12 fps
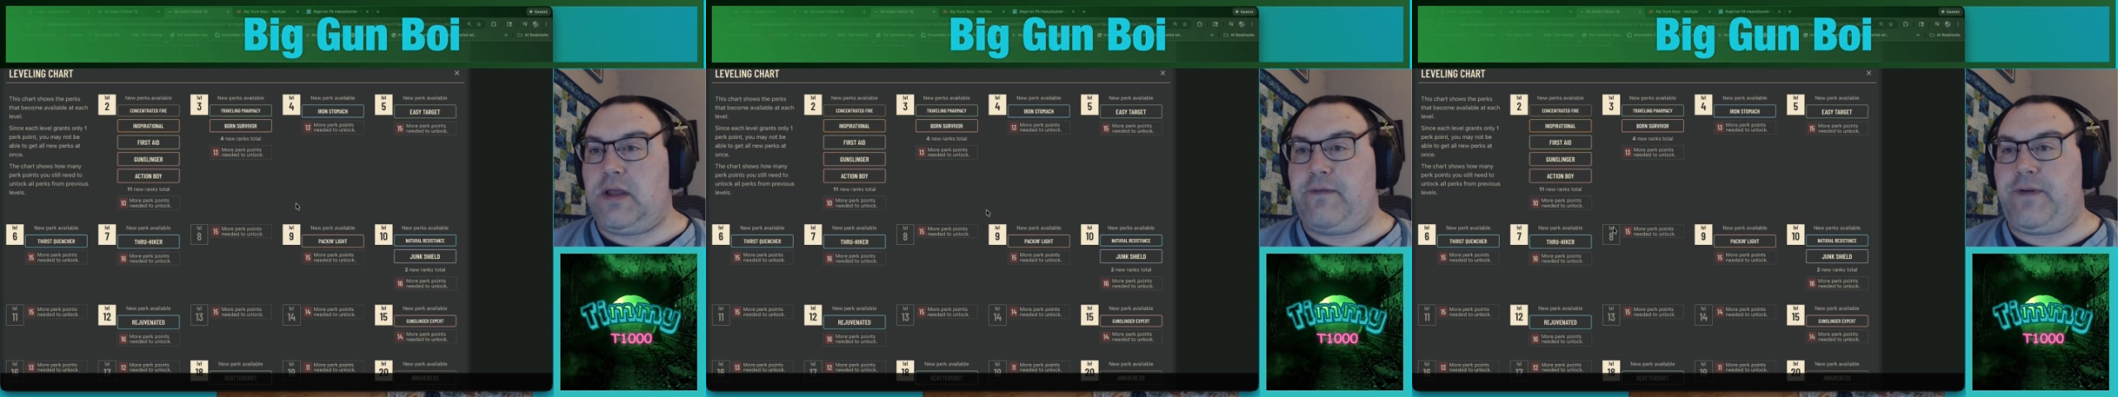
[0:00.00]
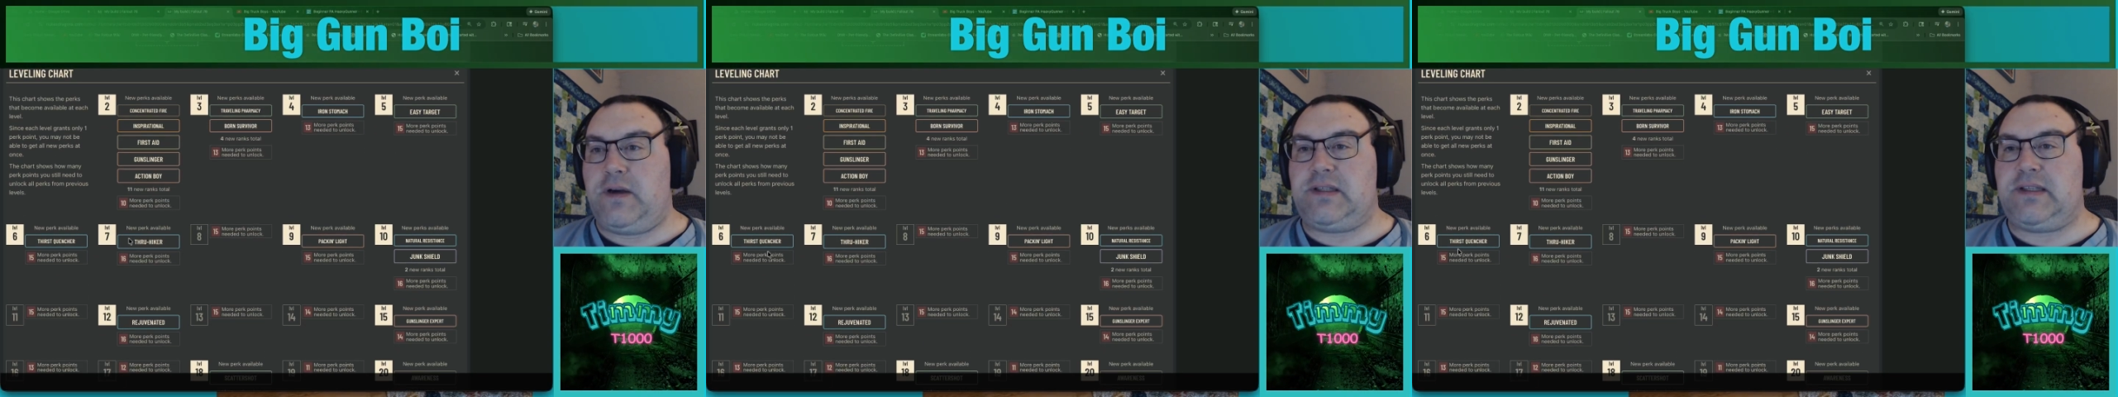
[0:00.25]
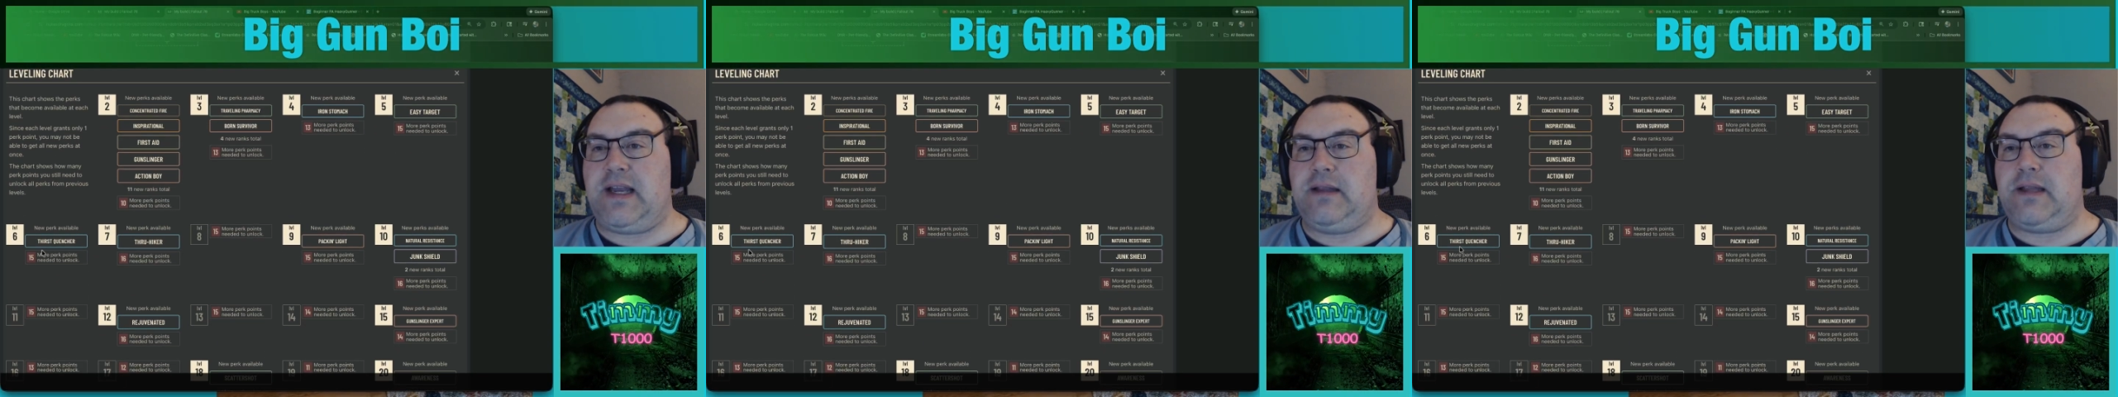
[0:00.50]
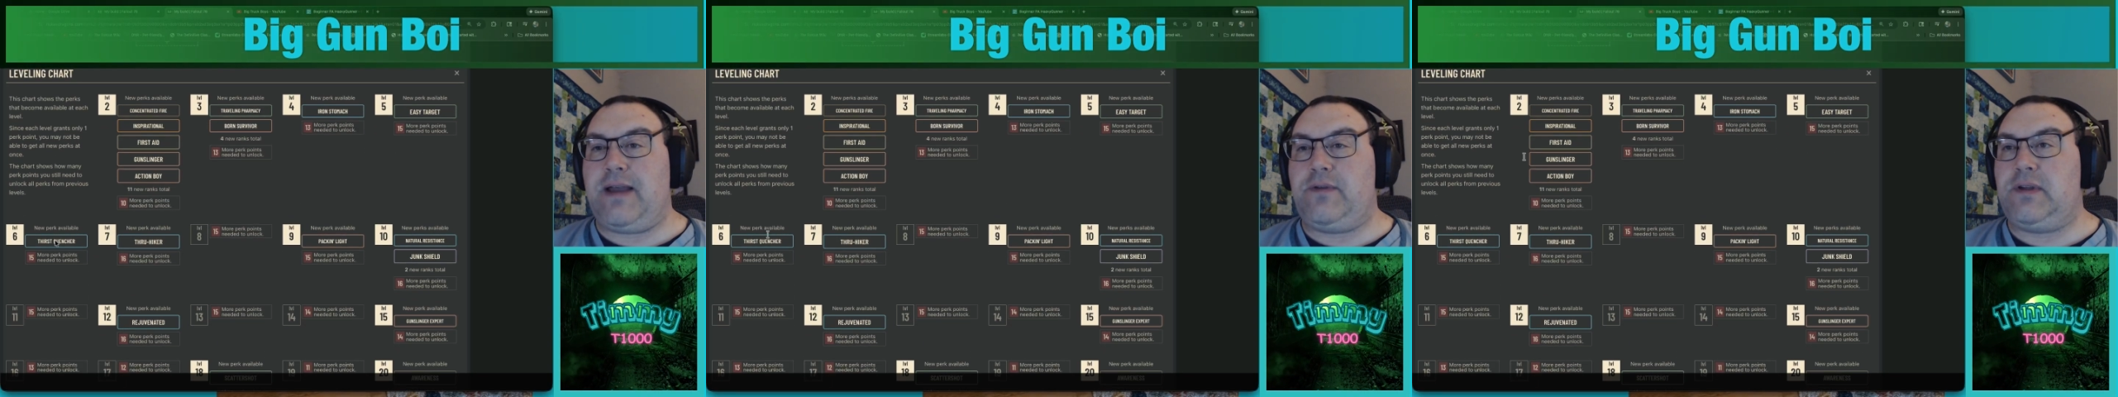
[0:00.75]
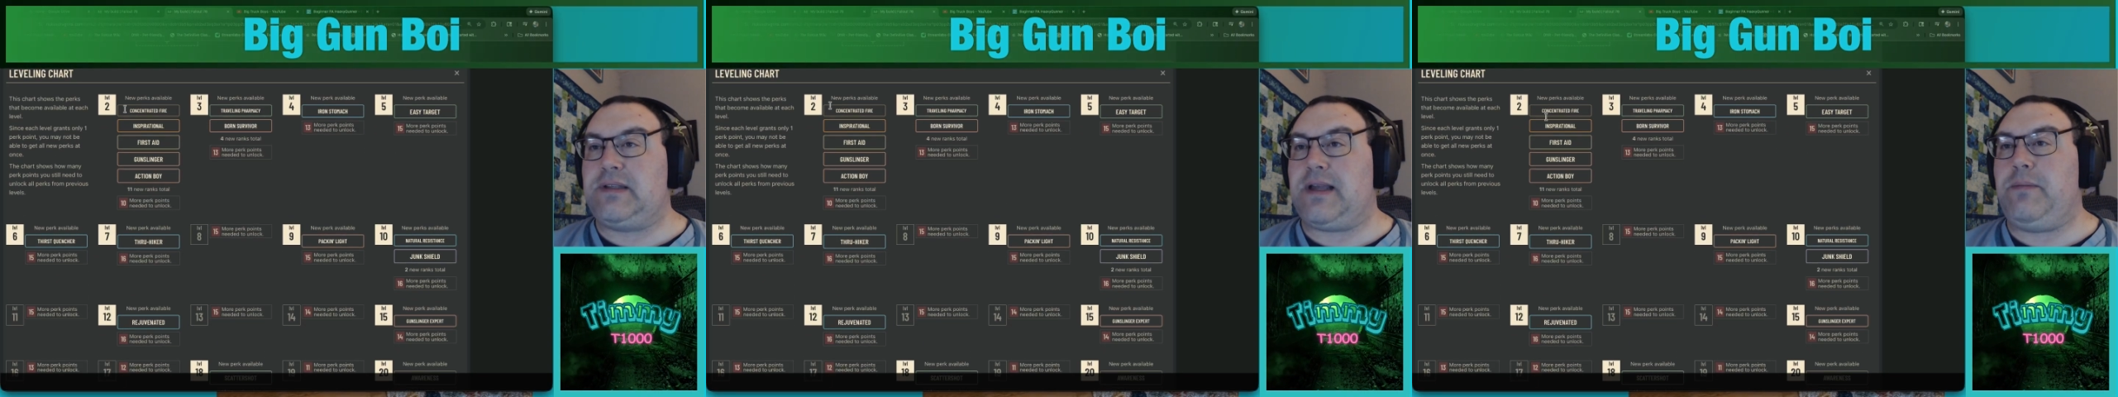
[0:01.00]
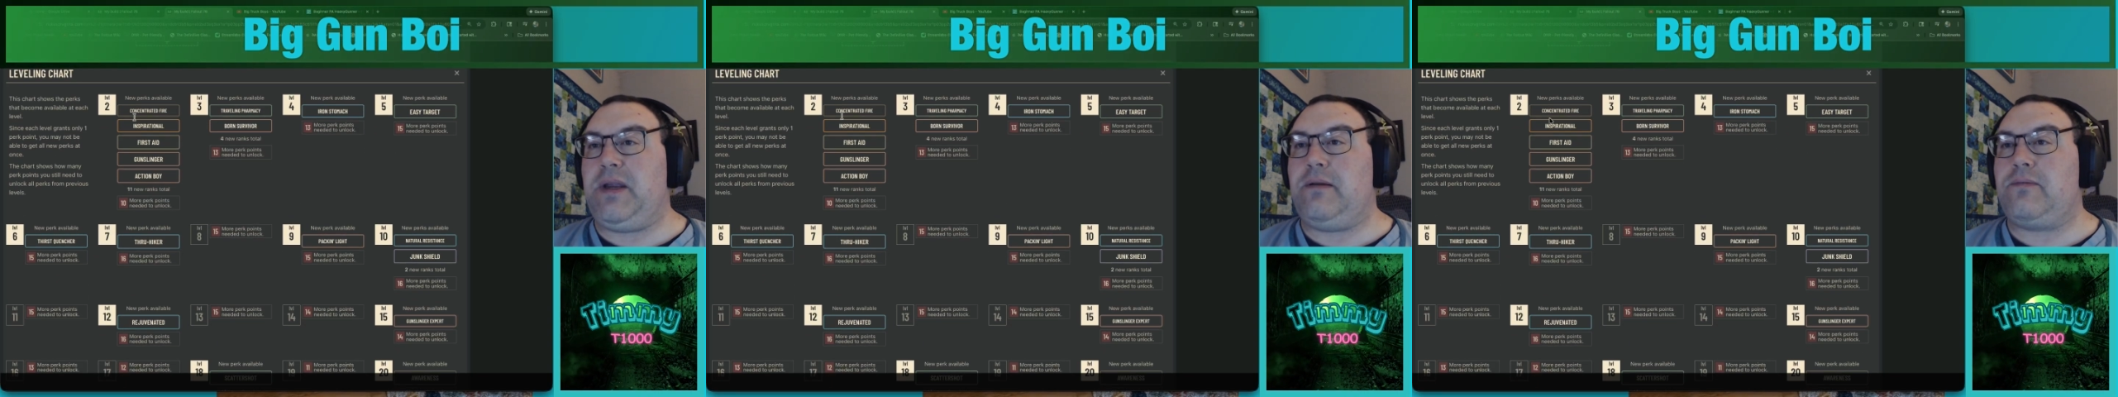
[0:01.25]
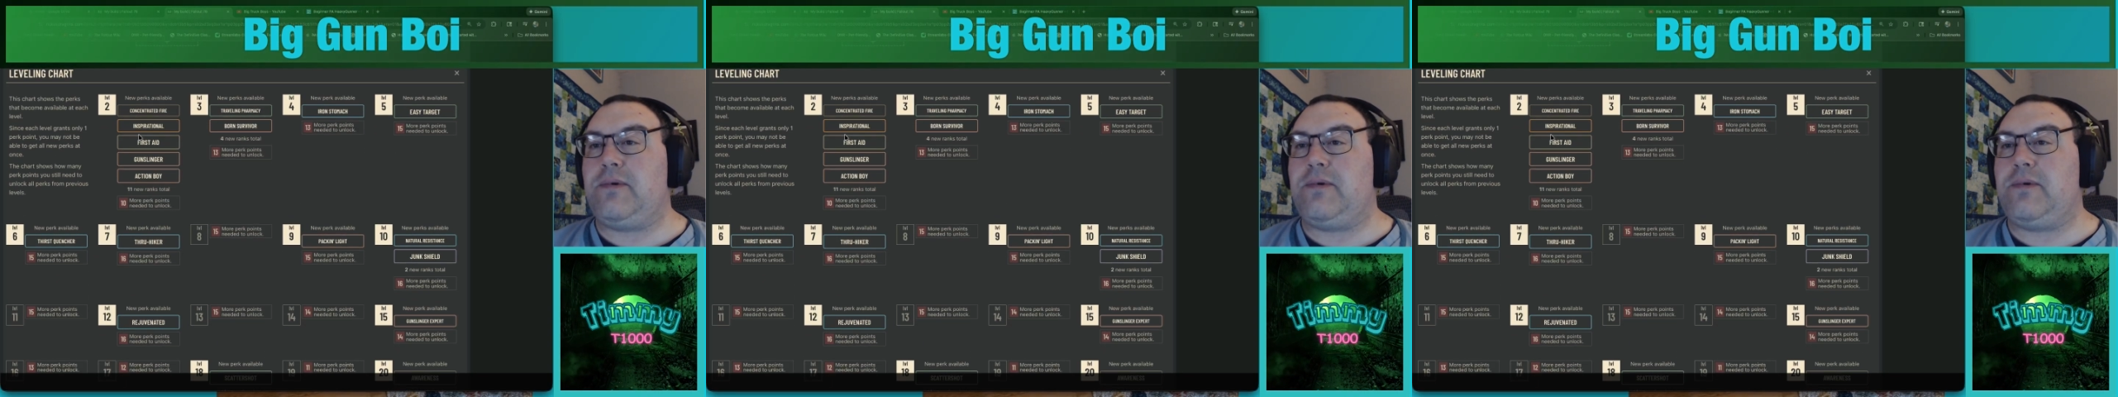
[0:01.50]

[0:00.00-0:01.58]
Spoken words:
the first 10 levels, I mean,